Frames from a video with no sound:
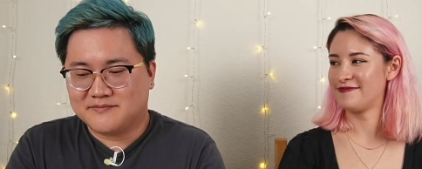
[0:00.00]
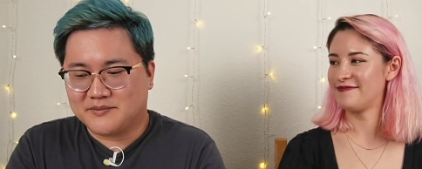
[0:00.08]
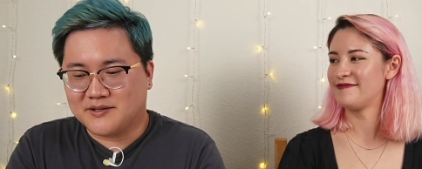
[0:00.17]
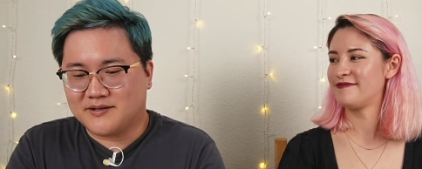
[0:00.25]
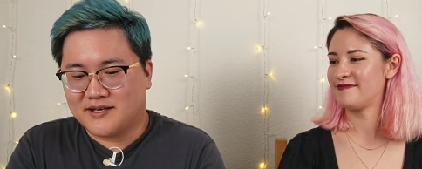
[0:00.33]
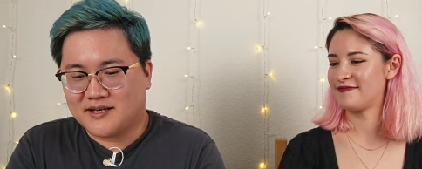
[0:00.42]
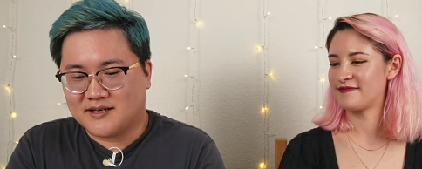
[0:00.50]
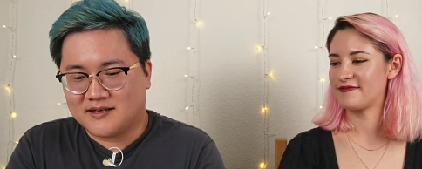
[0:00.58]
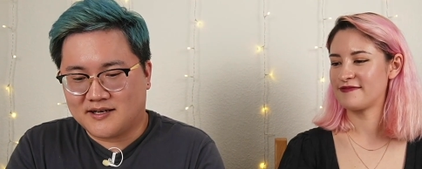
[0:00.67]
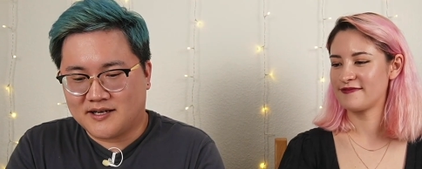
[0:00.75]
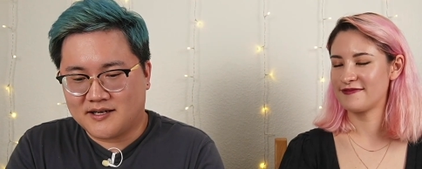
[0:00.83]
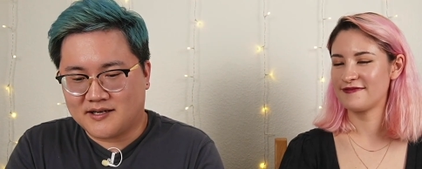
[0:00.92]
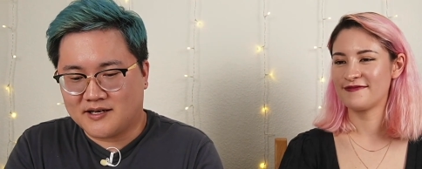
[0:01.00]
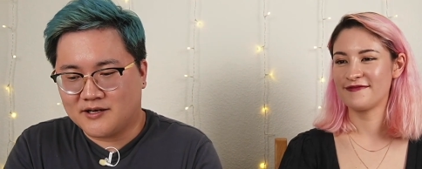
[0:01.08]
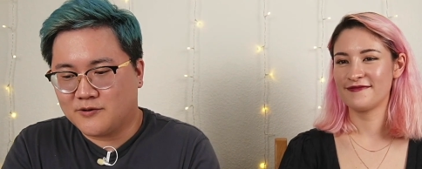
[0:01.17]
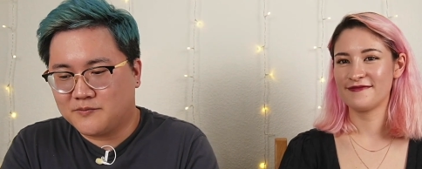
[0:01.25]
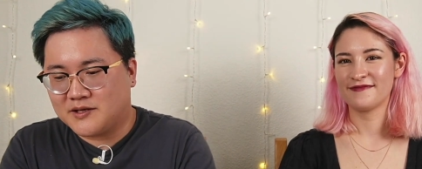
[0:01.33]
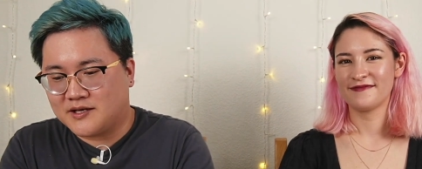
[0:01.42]
Speaker 1: but yeah, I, I
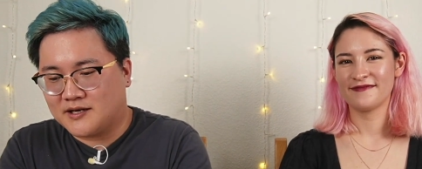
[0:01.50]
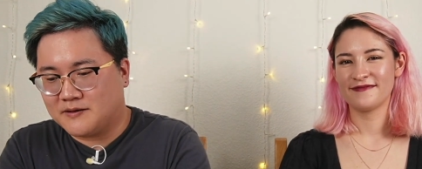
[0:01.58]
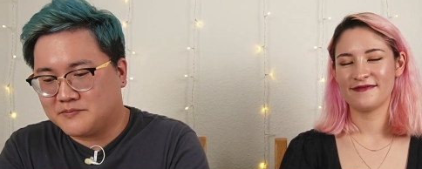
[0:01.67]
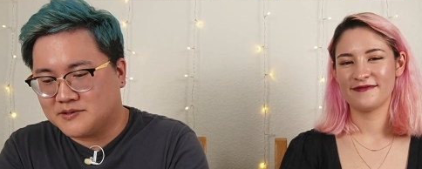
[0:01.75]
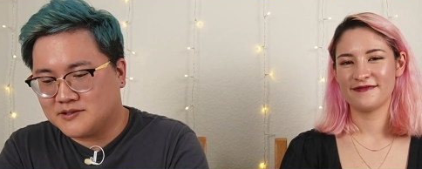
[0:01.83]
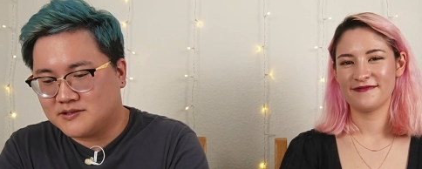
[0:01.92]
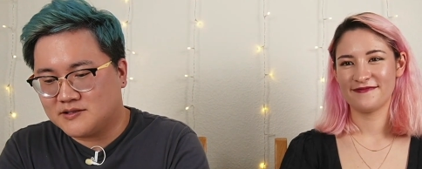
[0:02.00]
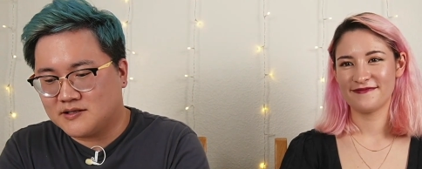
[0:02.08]
hope that happens.